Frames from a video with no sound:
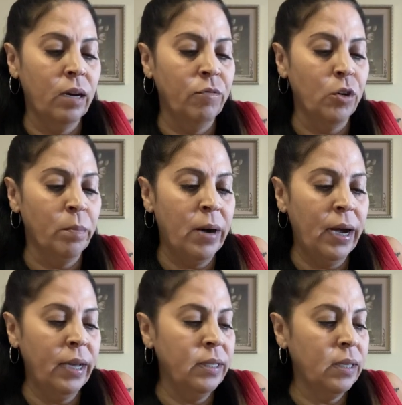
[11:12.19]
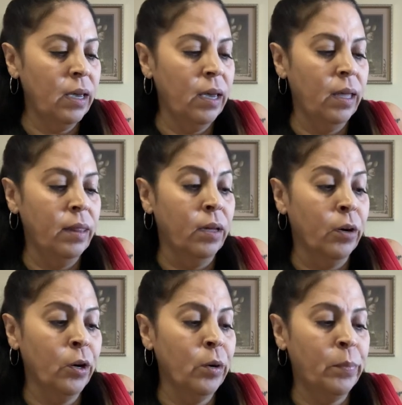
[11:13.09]
of your mind and the
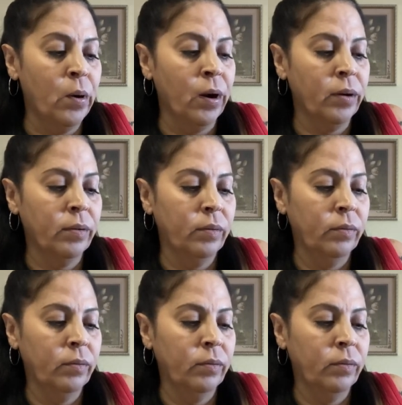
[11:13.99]
hurt part?